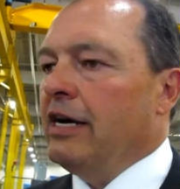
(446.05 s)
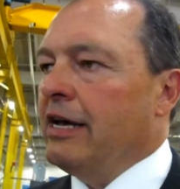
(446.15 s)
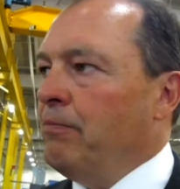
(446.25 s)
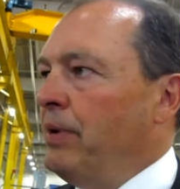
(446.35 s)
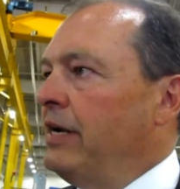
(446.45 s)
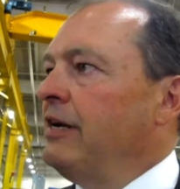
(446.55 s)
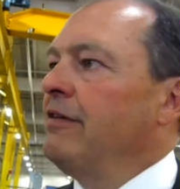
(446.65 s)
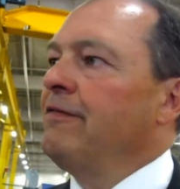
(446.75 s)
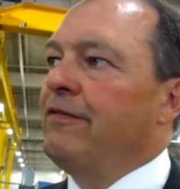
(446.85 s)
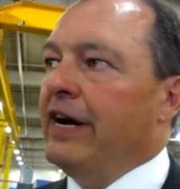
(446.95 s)

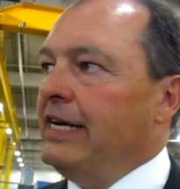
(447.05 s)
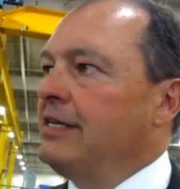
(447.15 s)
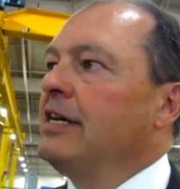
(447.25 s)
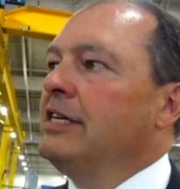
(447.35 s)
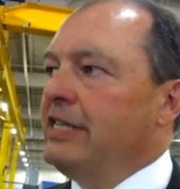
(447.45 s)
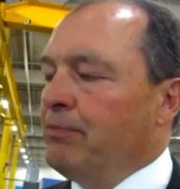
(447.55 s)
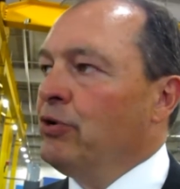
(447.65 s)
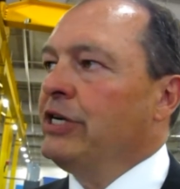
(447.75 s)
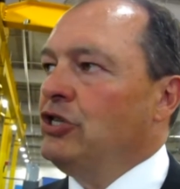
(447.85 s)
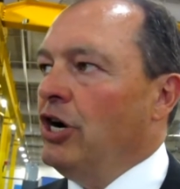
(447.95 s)
competitive fight to
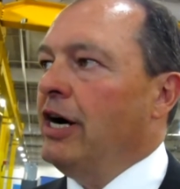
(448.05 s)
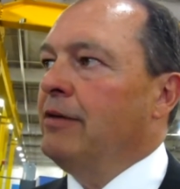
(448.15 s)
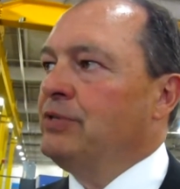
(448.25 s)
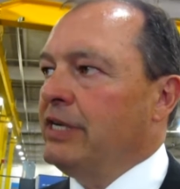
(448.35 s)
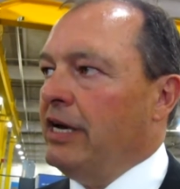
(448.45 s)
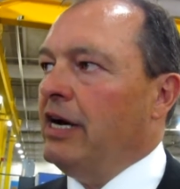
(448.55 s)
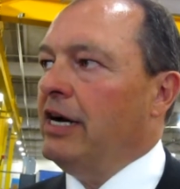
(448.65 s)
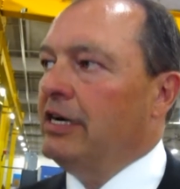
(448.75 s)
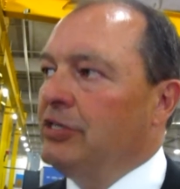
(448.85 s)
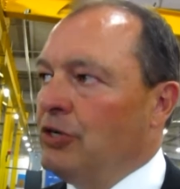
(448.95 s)
bring jobs
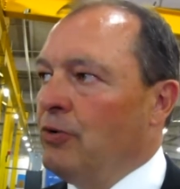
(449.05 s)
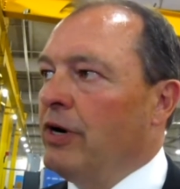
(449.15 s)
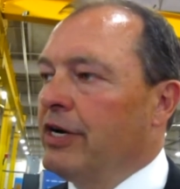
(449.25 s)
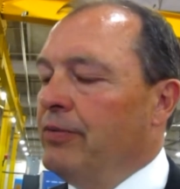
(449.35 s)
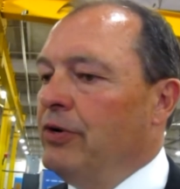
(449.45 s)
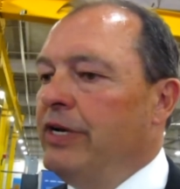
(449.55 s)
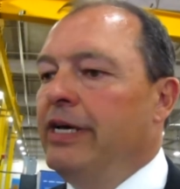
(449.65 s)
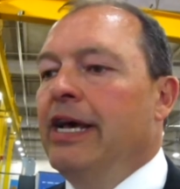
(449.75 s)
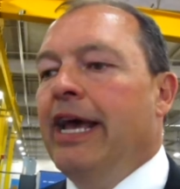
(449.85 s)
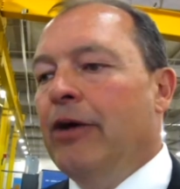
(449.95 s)
to our community,
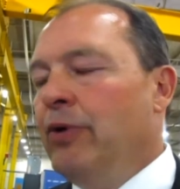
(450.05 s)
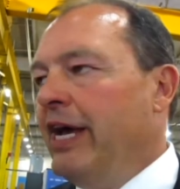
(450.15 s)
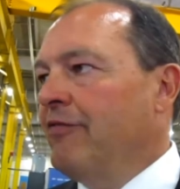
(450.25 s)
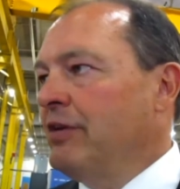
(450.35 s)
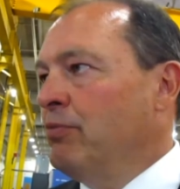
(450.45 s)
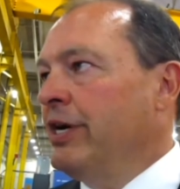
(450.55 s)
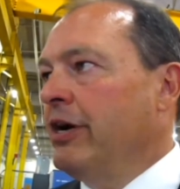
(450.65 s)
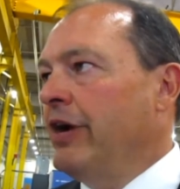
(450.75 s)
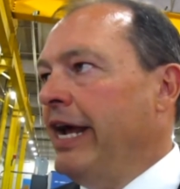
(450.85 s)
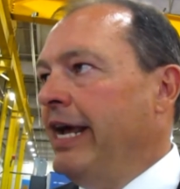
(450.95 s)
and we have to bring
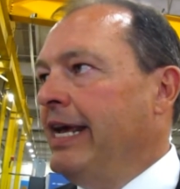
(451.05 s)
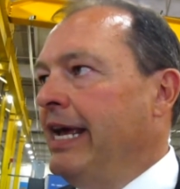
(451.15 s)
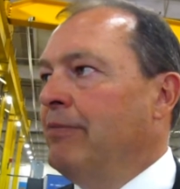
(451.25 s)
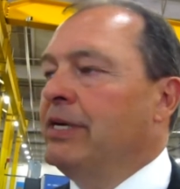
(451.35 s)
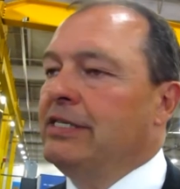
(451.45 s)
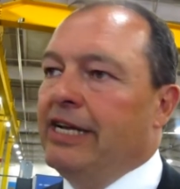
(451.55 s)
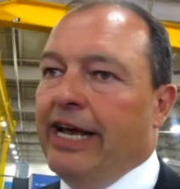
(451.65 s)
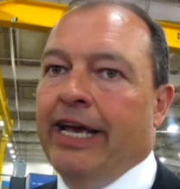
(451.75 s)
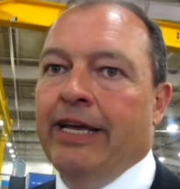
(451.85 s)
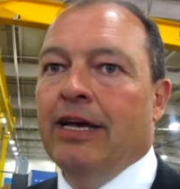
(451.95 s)
our A game. And
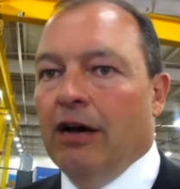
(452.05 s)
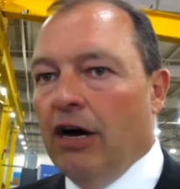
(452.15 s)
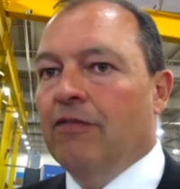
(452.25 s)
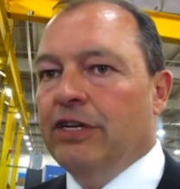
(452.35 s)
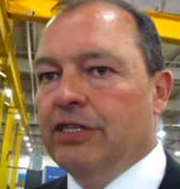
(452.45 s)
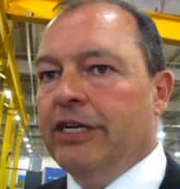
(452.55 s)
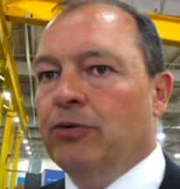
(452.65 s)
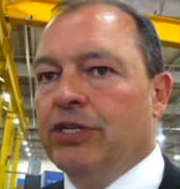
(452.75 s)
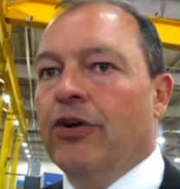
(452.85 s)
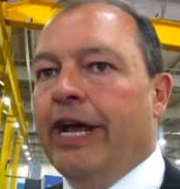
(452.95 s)
today, obviously,
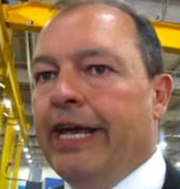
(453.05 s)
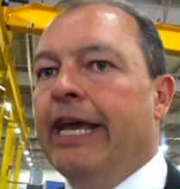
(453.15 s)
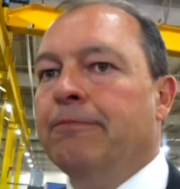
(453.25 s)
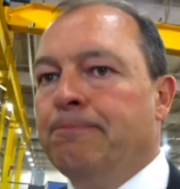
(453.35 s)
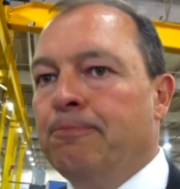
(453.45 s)
was our A game.